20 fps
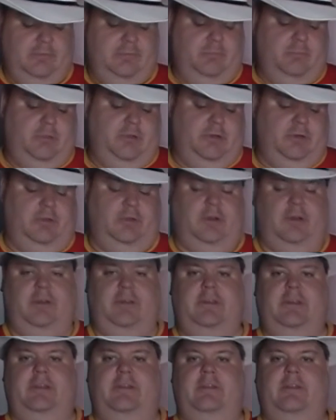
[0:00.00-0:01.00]
Peter
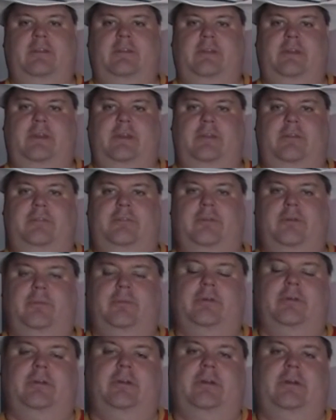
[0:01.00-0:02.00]
Lougheed. Yeah, the
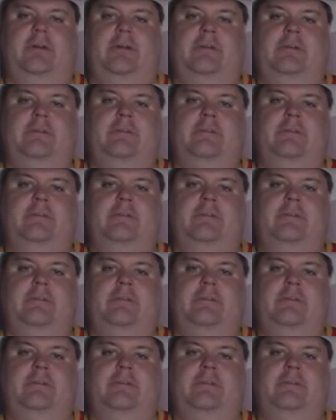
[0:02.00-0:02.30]
former